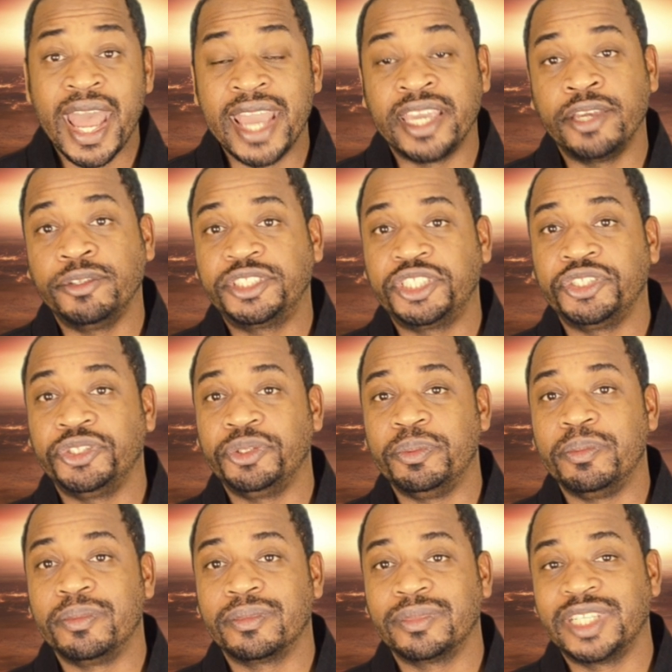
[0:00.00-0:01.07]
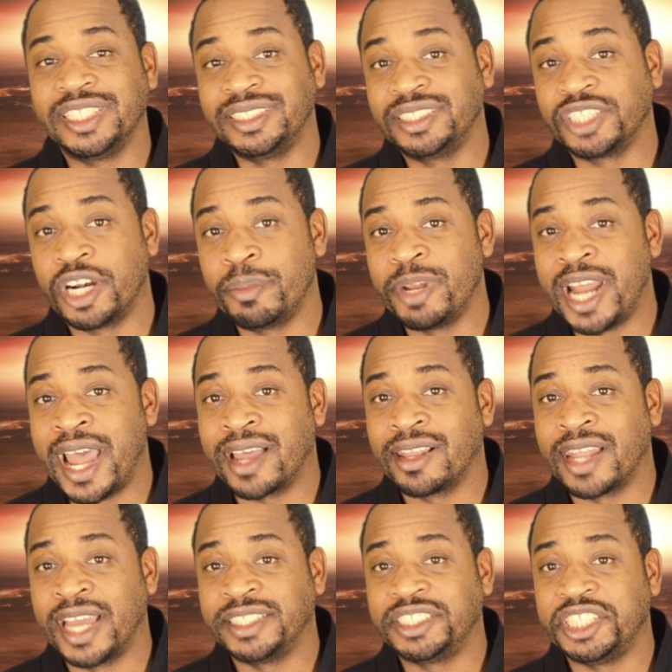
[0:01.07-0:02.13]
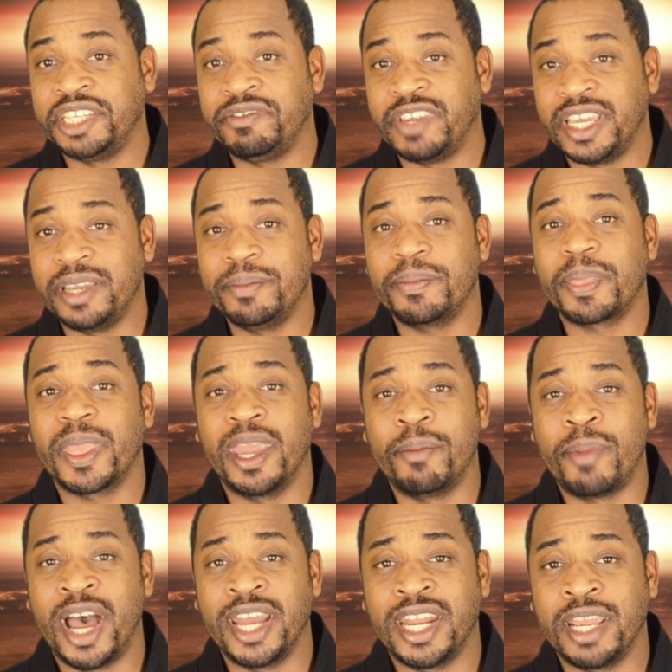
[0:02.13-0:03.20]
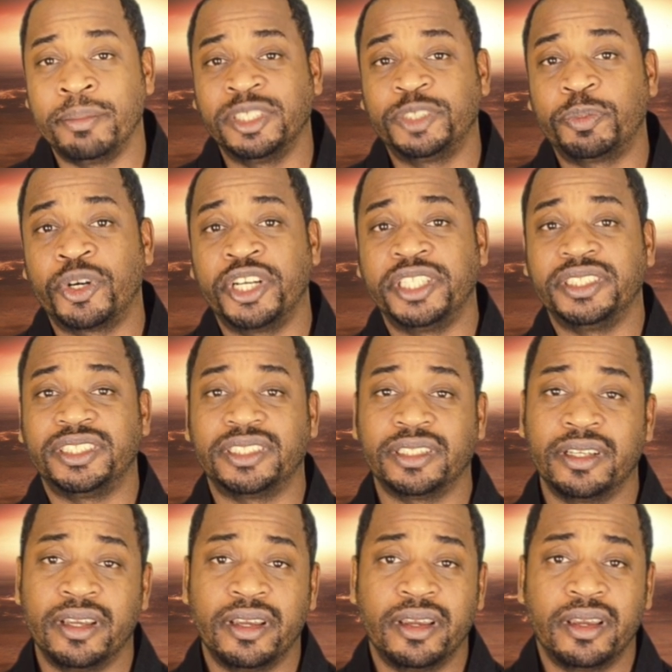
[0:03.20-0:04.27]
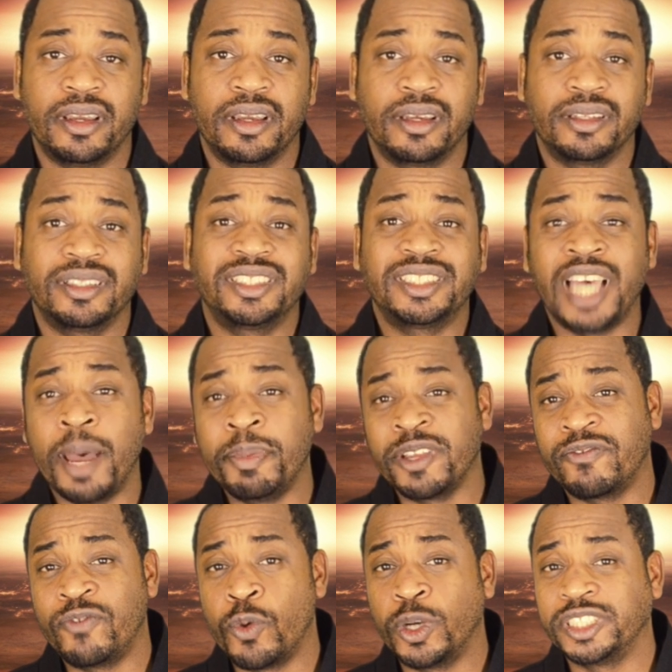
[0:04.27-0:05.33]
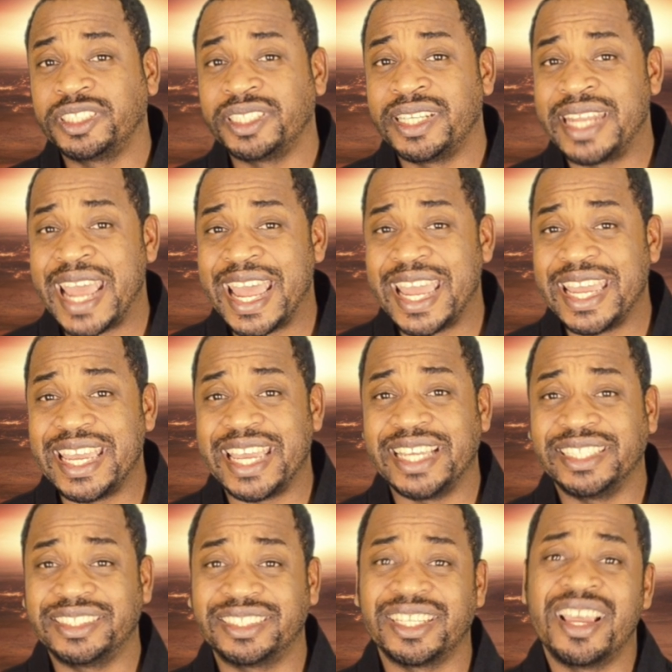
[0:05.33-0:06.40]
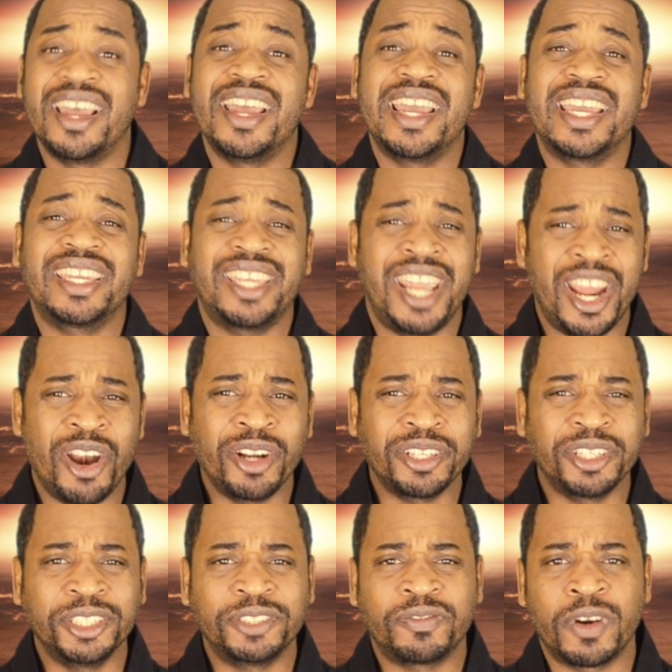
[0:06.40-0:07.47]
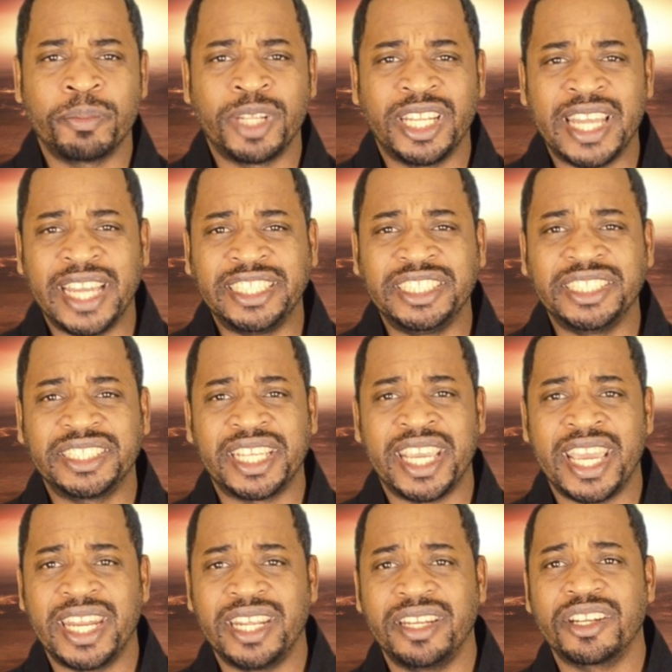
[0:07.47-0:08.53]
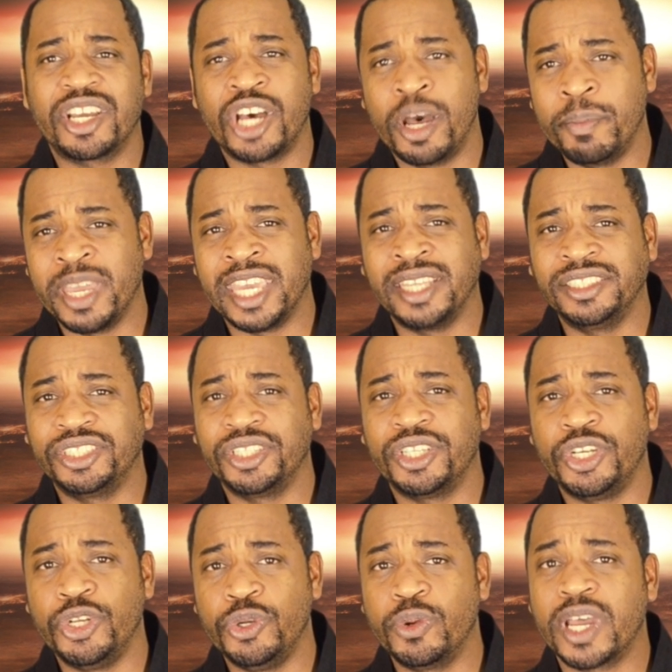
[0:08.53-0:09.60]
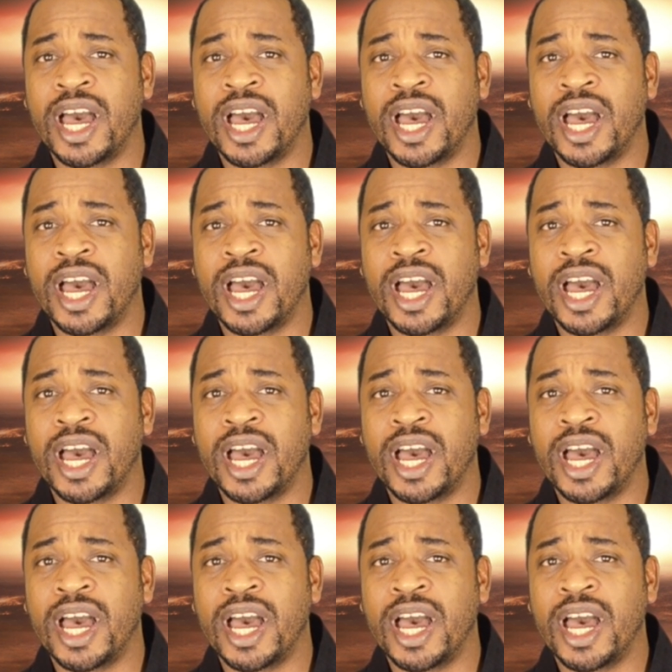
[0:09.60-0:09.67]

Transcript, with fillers: Hey YouTube, this is Urban Acolyte T V and my name is Prince. The topic for today is characters from the Legends canon coming into the new